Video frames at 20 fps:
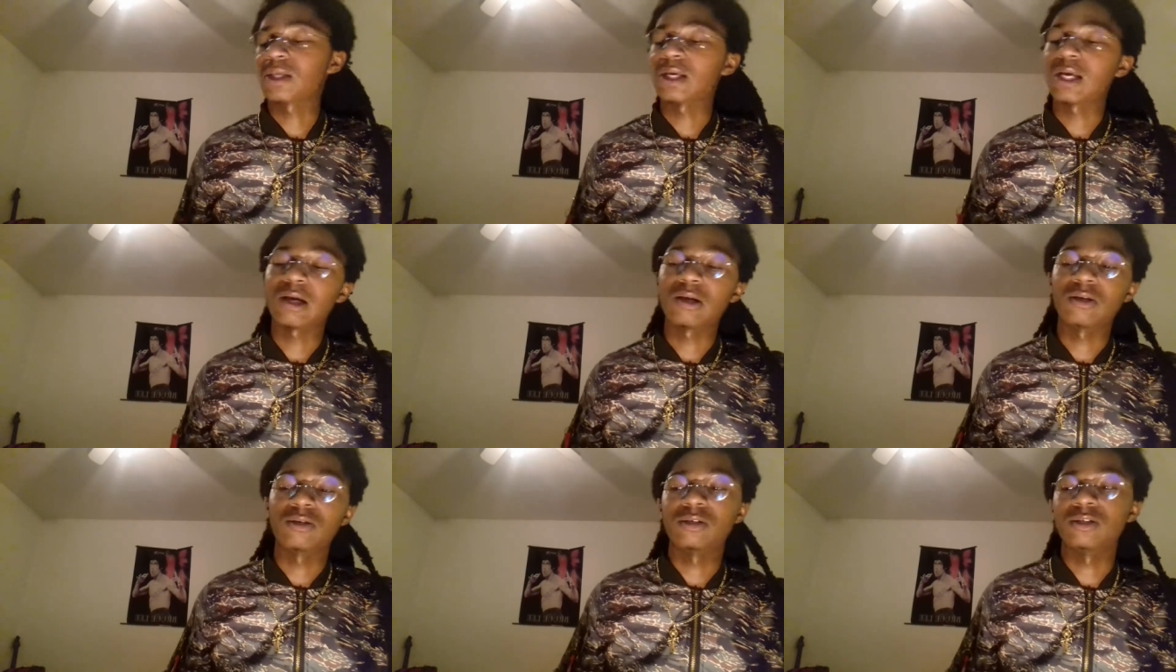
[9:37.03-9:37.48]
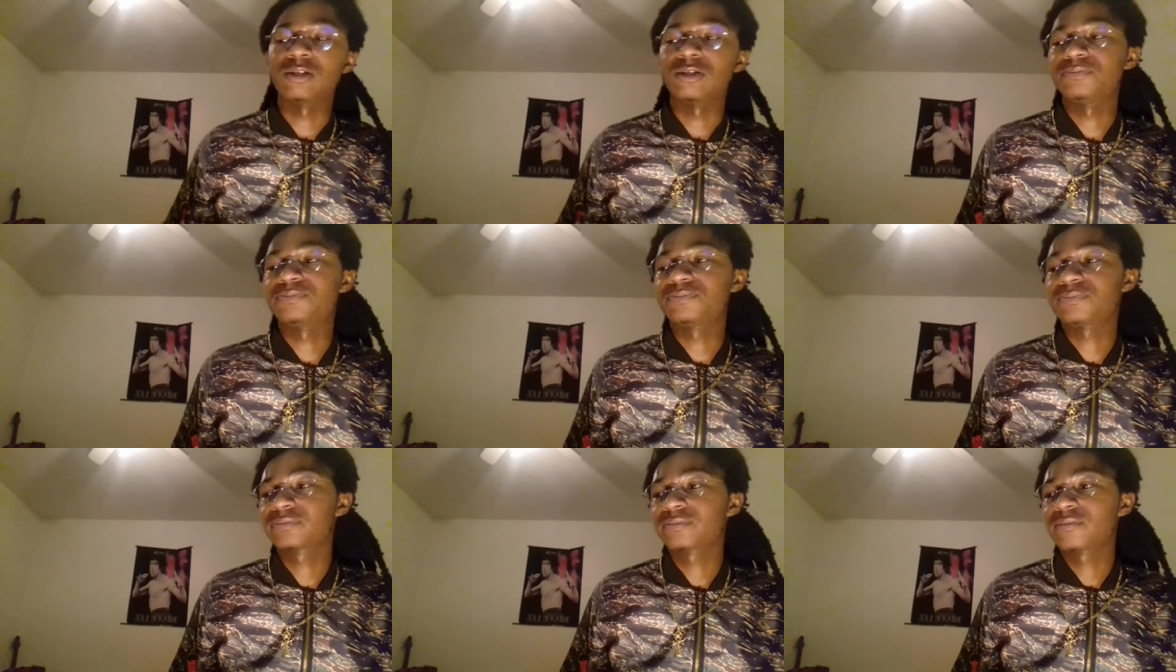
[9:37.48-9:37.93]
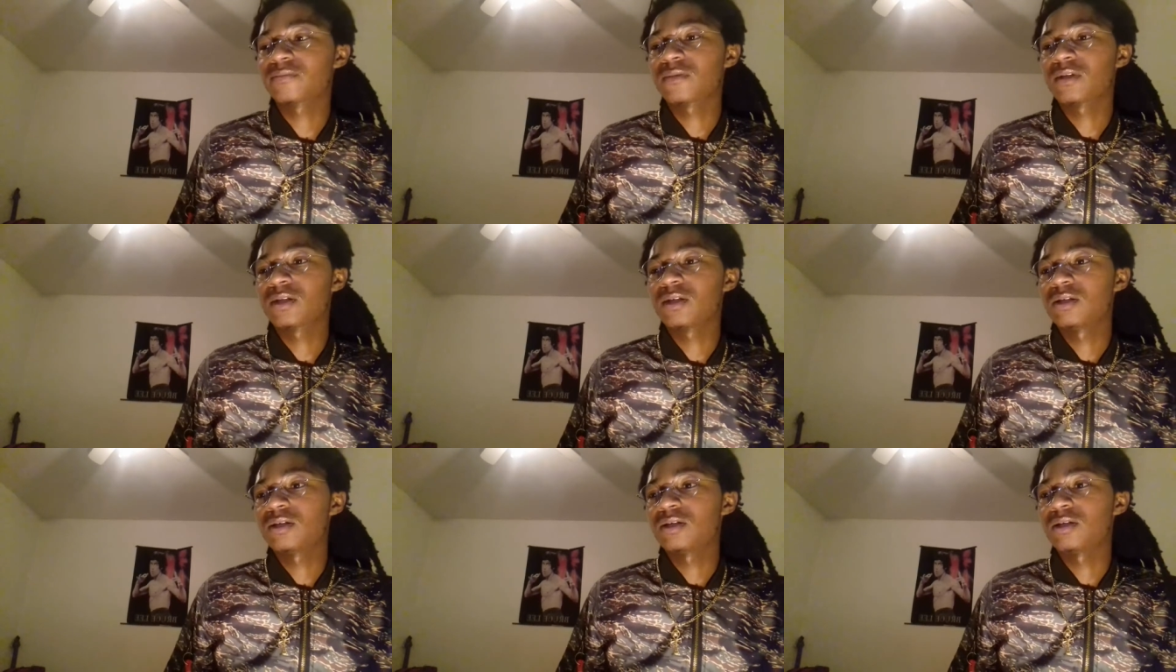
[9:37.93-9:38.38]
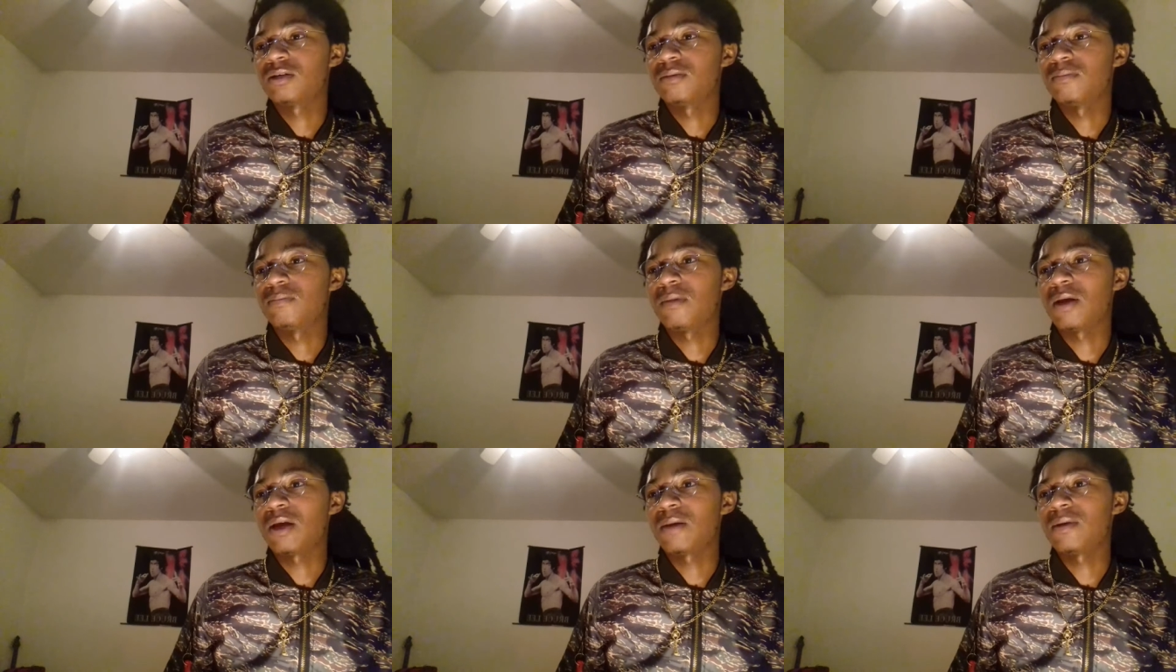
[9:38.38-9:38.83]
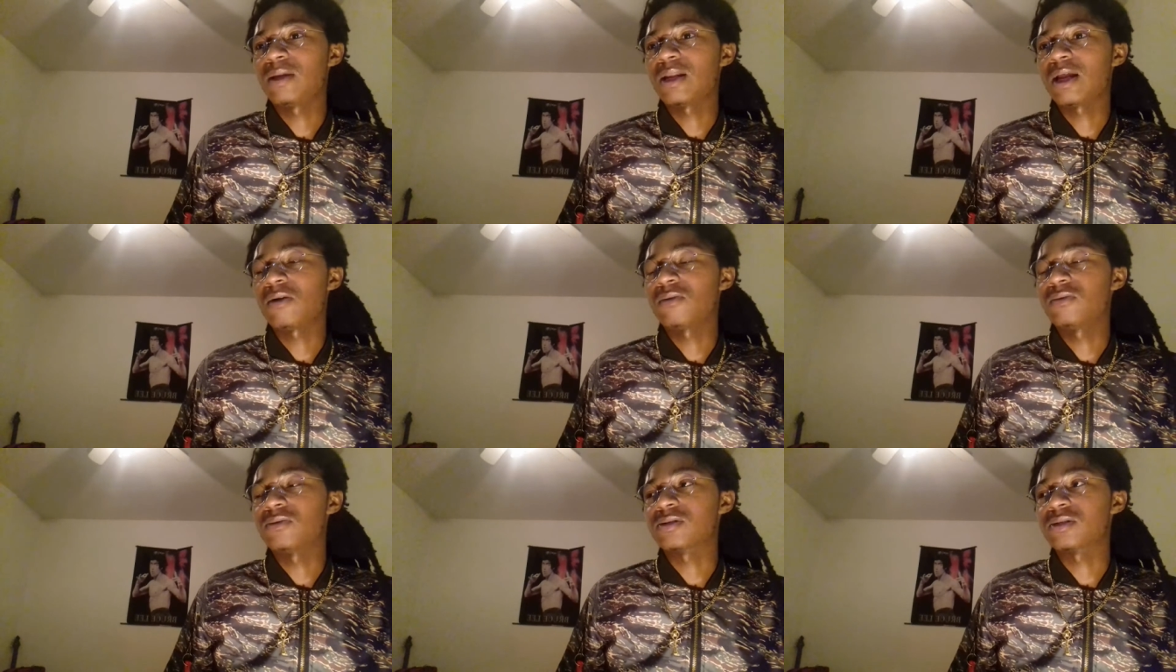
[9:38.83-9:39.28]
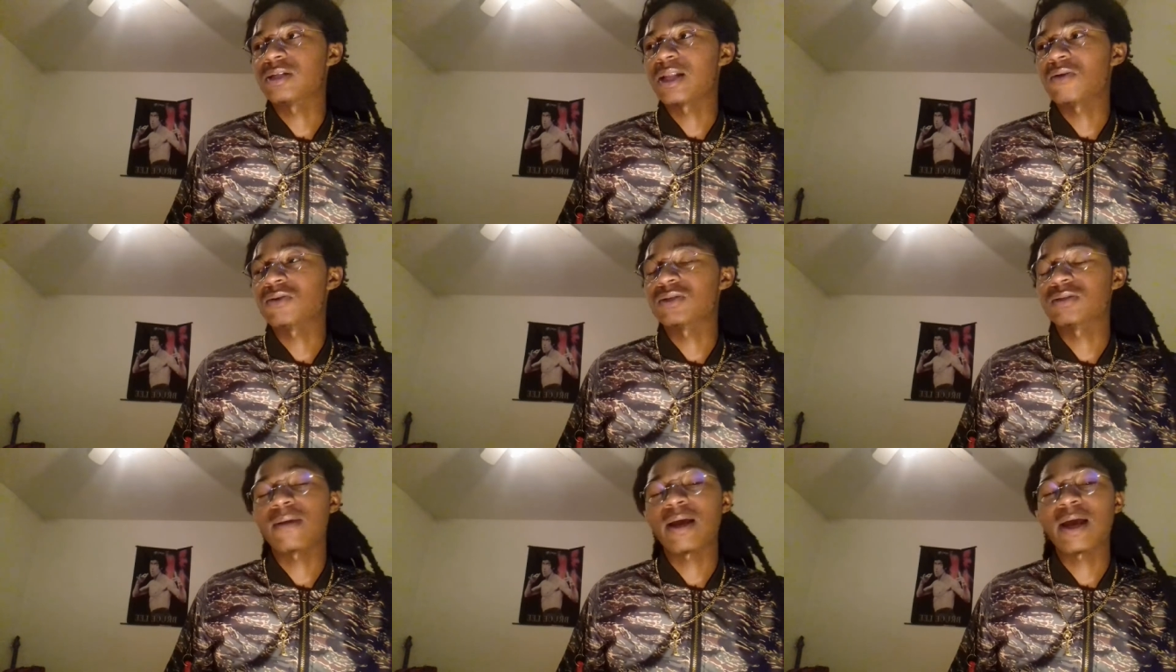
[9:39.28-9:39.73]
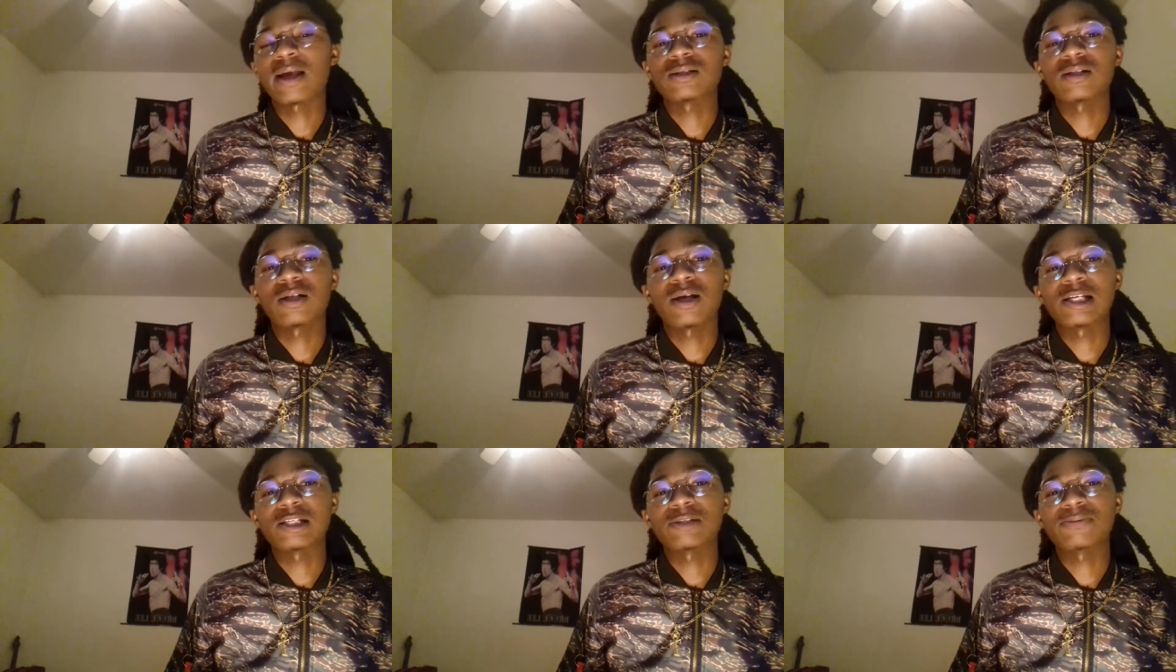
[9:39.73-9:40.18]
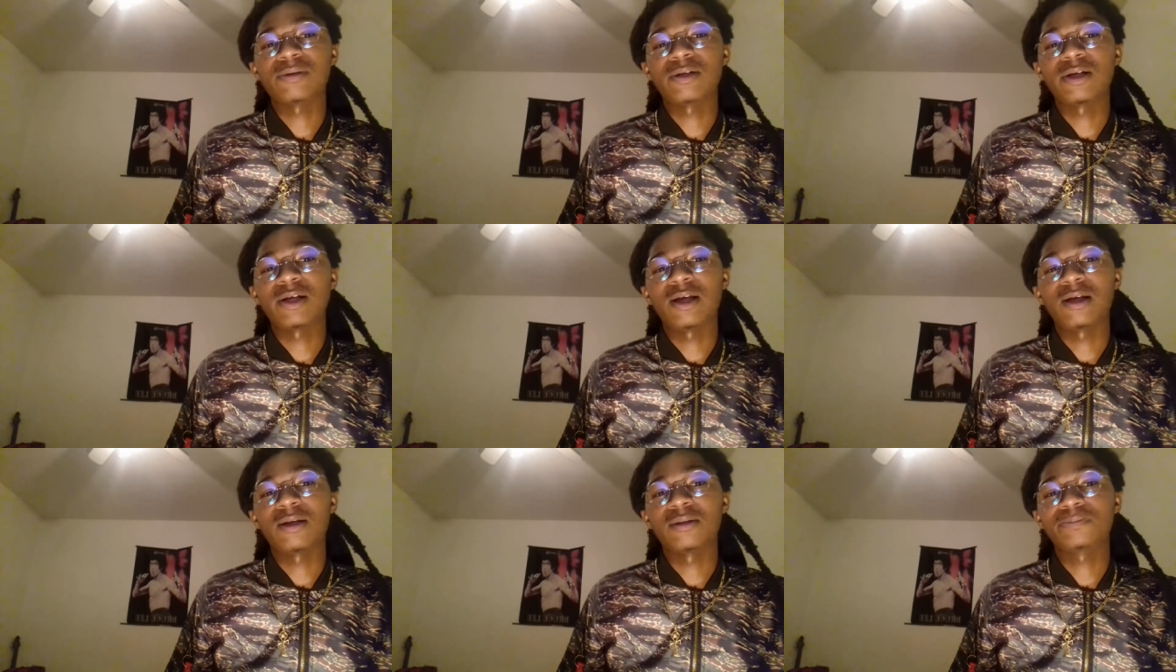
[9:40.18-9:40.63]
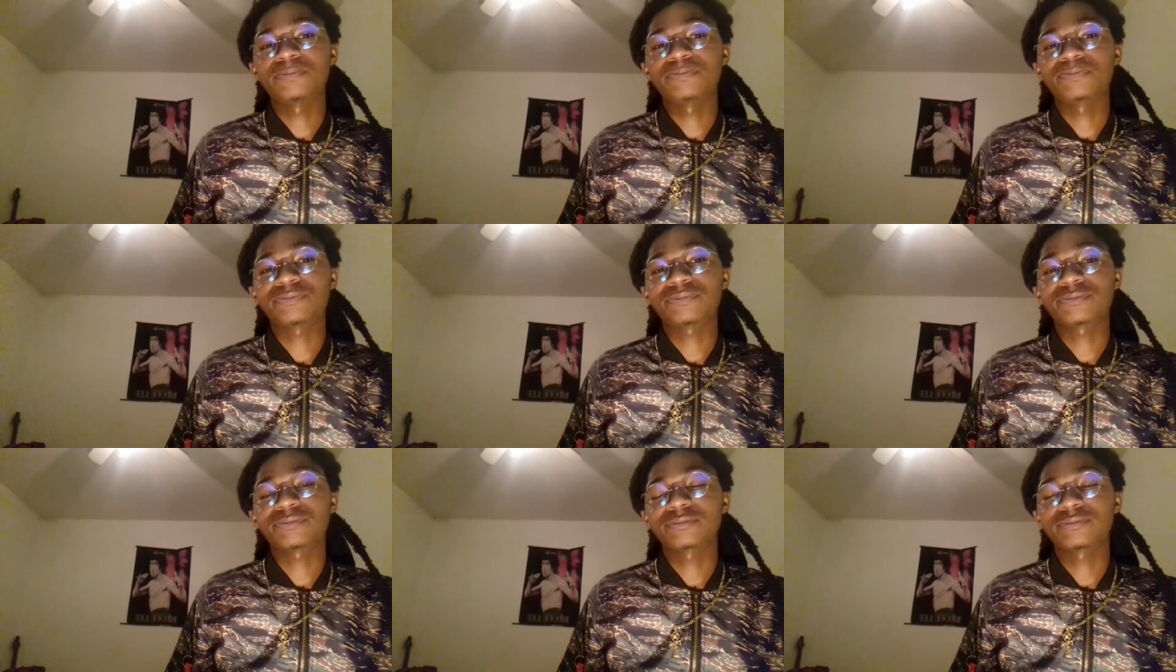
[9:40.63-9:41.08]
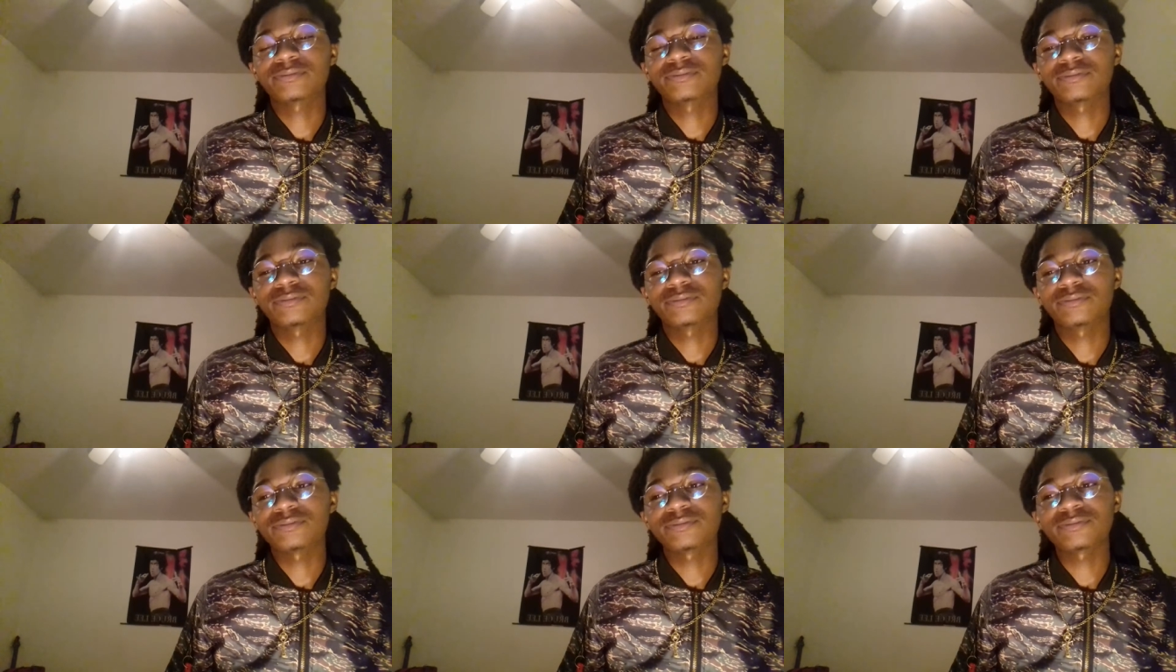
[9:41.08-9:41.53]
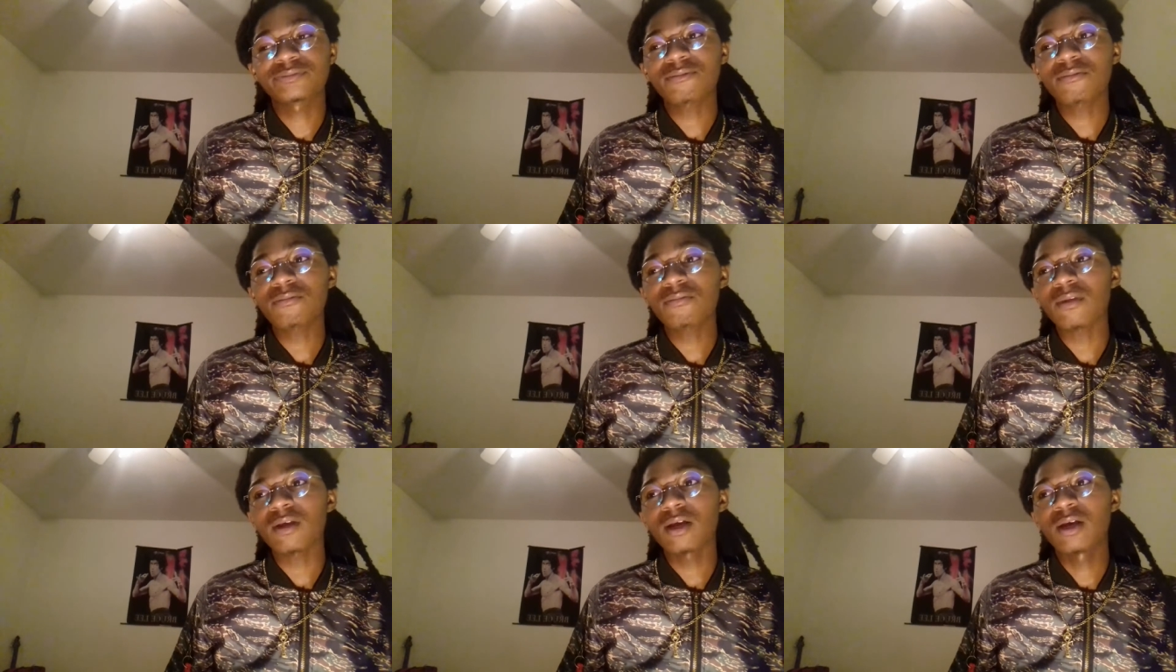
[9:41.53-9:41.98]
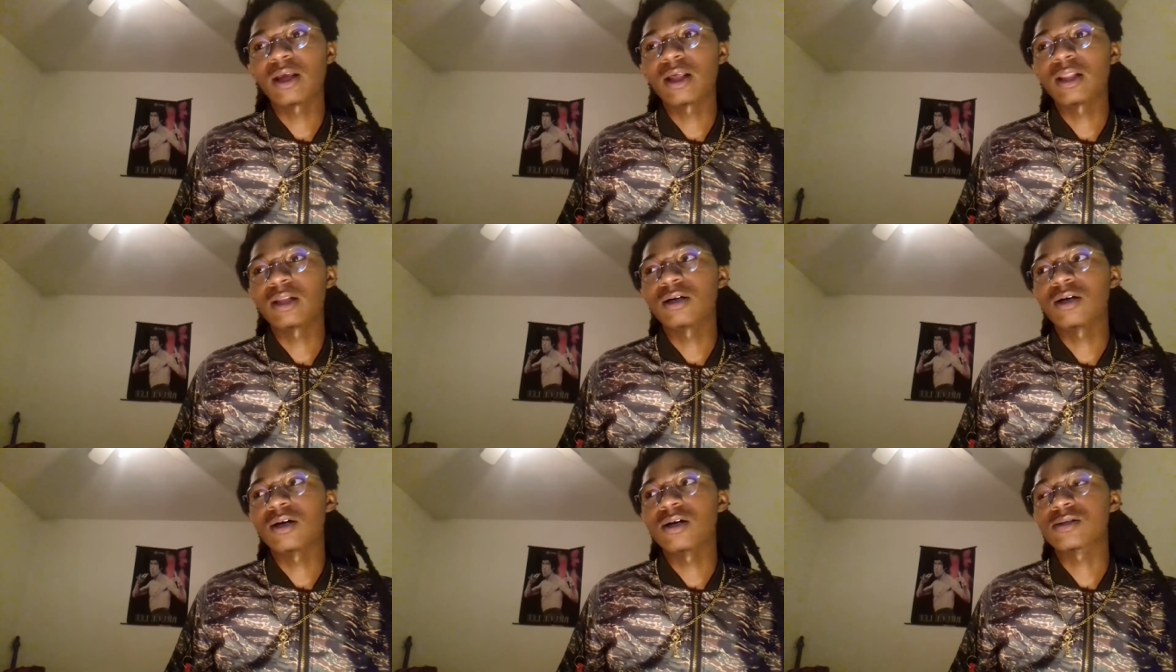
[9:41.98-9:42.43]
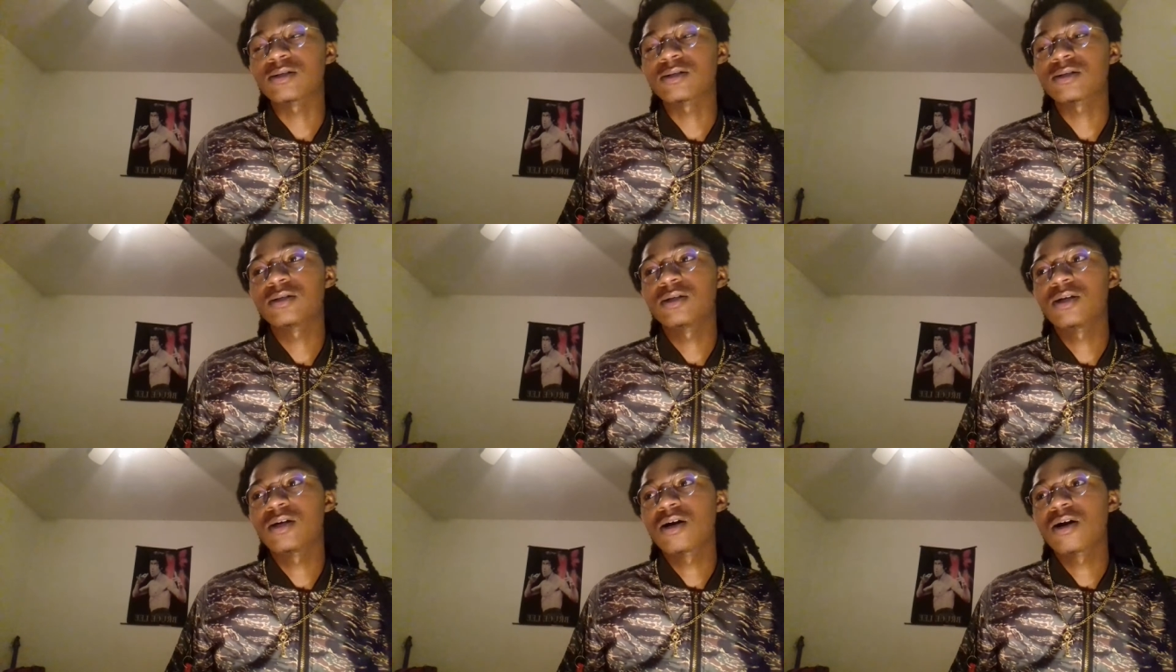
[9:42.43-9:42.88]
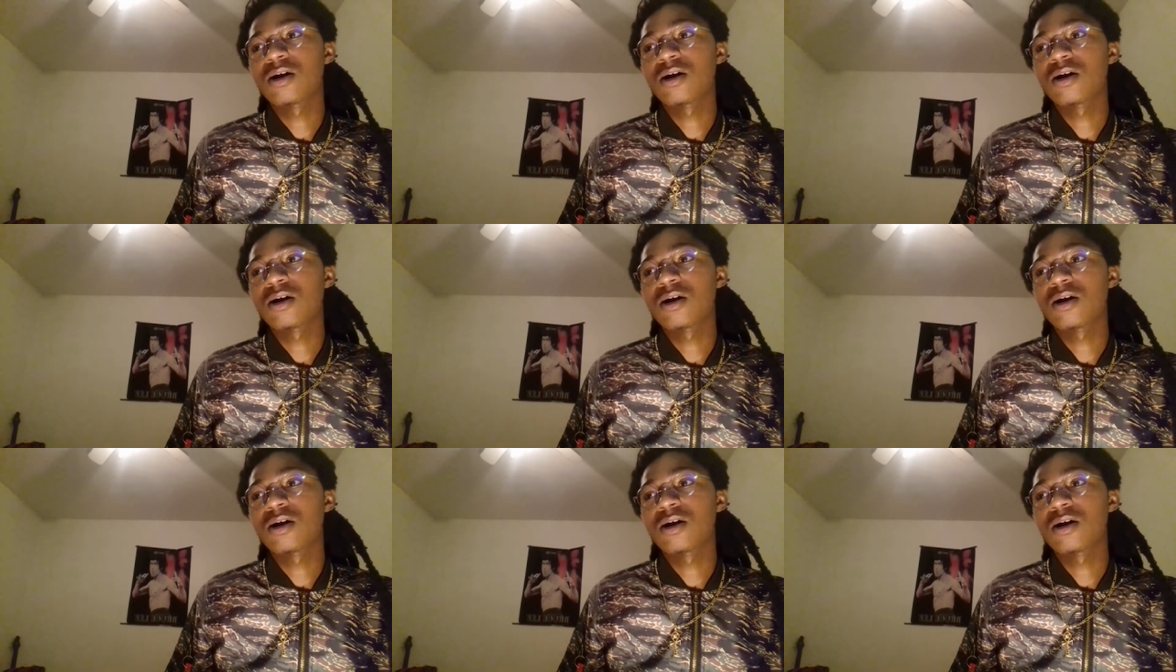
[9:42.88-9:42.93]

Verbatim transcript: I don't know maybe that was that was Matt's last play, and they lost.